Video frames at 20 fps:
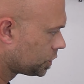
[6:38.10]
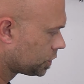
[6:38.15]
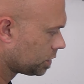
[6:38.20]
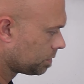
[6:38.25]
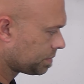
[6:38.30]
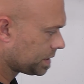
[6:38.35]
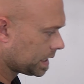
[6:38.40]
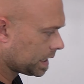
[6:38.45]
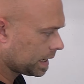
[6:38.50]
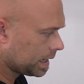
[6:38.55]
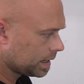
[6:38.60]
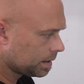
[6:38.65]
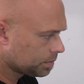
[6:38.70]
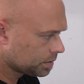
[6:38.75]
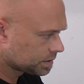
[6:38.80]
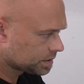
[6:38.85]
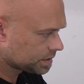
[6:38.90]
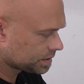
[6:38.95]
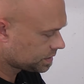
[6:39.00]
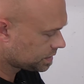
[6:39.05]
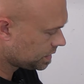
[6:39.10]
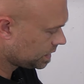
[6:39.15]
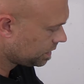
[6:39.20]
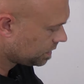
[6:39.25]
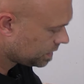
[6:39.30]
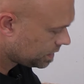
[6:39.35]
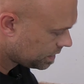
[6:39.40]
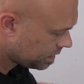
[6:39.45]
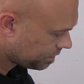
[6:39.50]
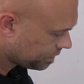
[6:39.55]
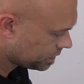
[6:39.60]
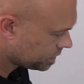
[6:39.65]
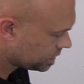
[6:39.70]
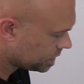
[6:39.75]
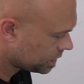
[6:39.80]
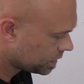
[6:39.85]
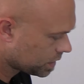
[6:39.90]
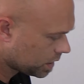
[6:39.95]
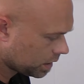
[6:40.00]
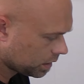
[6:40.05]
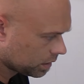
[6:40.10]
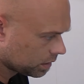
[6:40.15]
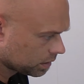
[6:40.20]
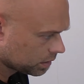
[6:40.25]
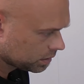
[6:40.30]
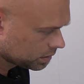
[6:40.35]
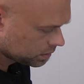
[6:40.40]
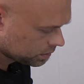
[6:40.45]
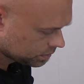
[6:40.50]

should be able to see the difference in color.